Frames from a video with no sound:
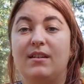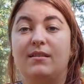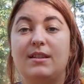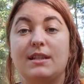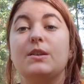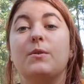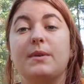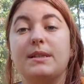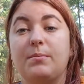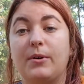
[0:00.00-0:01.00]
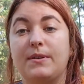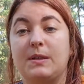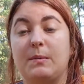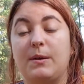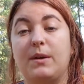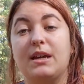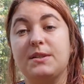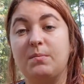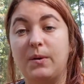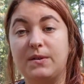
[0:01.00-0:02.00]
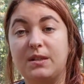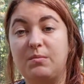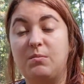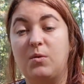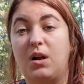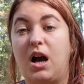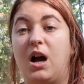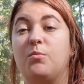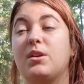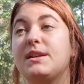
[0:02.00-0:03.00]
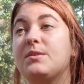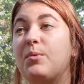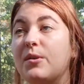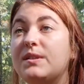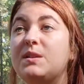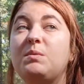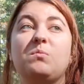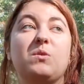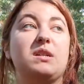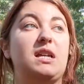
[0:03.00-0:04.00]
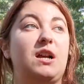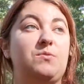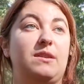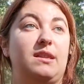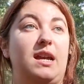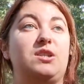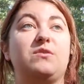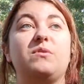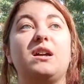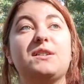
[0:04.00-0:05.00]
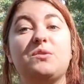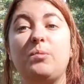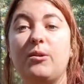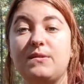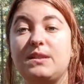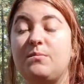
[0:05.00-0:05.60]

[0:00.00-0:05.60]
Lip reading: this is who we're supposed to be. We are supposed to be more calm. We are supposed to be more in touch with nature. We are supposed to